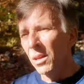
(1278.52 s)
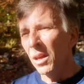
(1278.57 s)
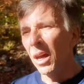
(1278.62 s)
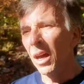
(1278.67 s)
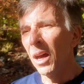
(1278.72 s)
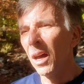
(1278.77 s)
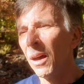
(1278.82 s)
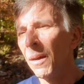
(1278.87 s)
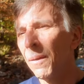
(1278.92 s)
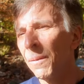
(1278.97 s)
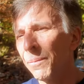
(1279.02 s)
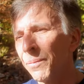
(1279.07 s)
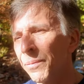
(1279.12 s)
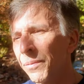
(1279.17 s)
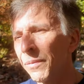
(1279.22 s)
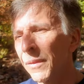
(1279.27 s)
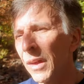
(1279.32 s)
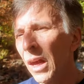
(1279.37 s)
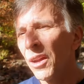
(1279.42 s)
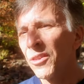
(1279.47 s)

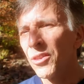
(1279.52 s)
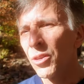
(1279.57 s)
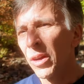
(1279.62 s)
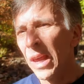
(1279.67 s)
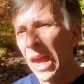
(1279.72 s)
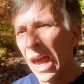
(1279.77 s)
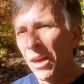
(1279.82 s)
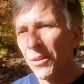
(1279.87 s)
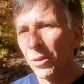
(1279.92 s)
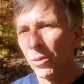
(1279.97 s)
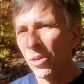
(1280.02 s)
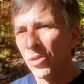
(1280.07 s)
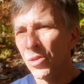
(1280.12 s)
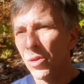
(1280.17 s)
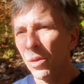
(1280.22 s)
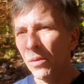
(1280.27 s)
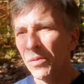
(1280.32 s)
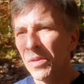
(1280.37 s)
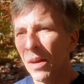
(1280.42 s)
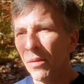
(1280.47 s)
hunter-gatherers
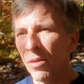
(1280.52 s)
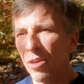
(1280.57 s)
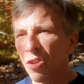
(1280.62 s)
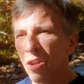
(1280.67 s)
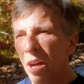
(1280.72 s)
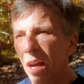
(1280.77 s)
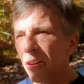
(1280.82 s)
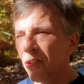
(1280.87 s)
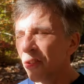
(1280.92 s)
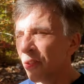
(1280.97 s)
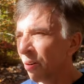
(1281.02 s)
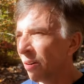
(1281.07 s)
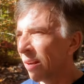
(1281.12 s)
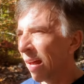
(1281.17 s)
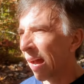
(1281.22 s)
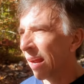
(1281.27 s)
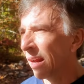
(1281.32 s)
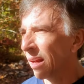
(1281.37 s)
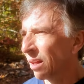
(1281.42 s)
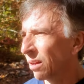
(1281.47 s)
who have never changed their
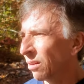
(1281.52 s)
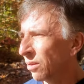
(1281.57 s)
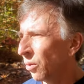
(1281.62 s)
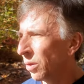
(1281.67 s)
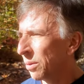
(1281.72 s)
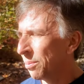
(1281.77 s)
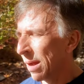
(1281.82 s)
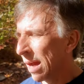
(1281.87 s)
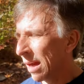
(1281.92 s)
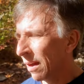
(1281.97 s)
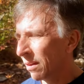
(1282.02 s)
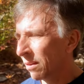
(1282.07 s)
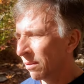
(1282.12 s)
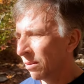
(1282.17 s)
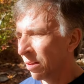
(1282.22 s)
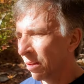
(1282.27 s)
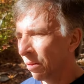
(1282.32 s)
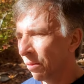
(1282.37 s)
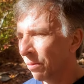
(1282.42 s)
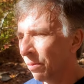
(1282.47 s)
diet going back,
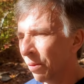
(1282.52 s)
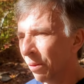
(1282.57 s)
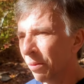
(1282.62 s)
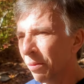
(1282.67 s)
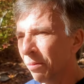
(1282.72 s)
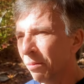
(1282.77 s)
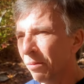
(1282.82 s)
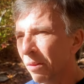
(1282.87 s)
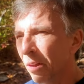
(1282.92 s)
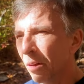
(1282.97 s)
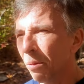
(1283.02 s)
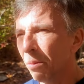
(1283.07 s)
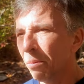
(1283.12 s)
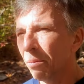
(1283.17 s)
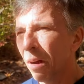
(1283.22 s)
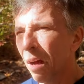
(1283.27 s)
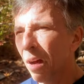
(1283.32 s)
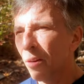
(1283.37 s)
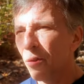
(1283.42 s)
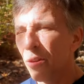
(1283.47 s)
you know, for, you know,
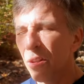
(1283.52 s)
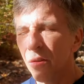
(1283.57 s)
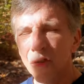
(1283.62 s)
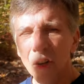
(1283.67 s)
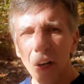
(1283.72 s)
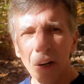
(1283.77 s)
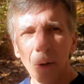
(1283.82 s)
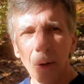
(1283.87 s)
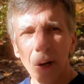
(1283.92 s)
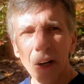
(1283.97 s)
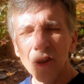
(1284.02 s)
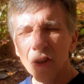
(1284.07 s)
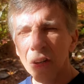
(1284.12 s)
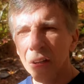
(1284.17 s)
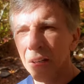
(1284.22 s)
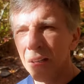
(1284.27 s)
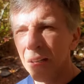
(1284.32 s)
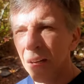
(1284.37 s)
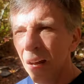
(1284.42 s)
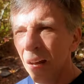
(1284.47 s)
hundreds of
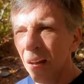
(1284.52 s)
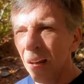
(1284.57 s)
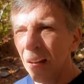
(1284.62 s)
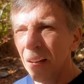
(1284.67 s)
generations,